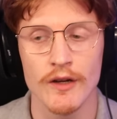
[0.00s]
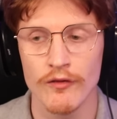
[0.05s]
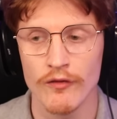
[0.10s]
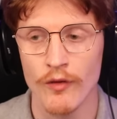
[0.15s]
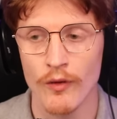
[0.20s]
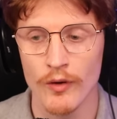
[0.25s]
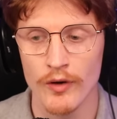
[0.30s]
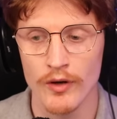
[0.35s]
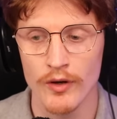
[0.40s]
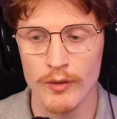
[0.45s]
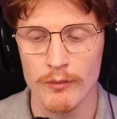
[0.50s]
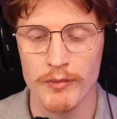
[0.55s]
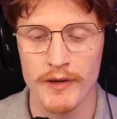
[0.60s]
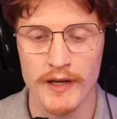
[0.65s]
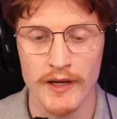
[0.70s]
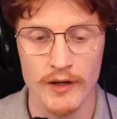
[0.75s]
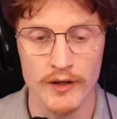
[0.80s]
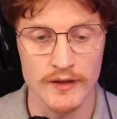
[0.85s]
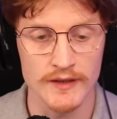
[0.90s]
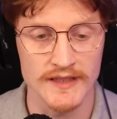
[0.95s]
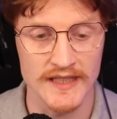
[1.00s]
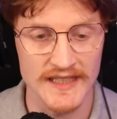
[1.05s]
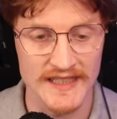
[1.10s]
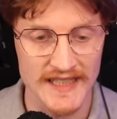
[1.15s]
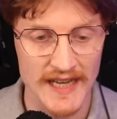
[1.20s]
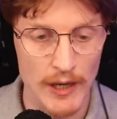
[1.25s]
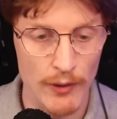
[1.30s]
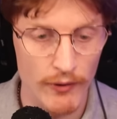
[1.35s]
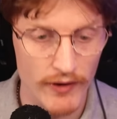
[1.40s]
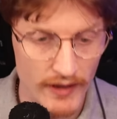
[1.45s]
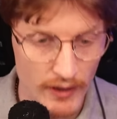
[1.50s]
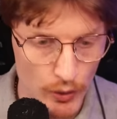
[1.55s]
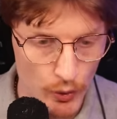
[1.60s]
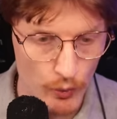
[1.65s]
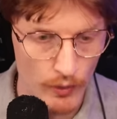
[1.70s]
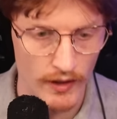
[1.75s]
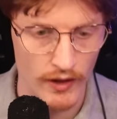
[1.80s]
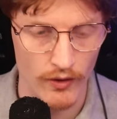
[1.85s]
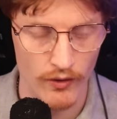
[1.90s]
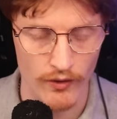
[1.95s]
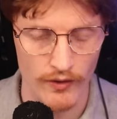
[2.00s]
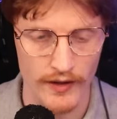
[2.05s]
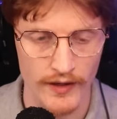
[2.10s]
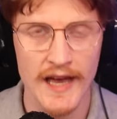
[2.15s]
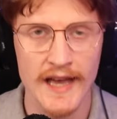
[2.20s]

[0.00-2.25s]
for you because Darian Quilloy,